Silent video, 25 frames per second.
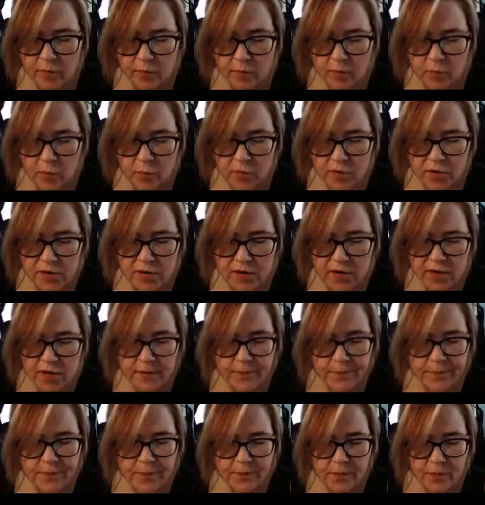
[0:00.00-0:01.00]
we'll see.
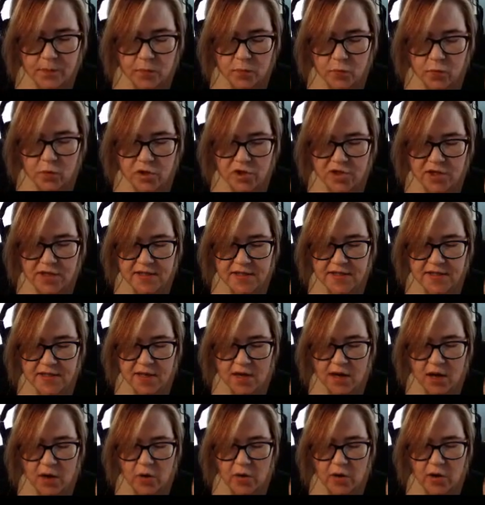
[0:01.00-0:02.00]
We'll just see
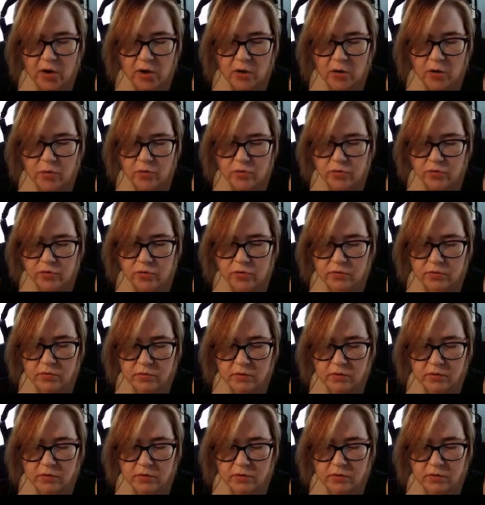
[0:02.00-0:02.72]
how it goes.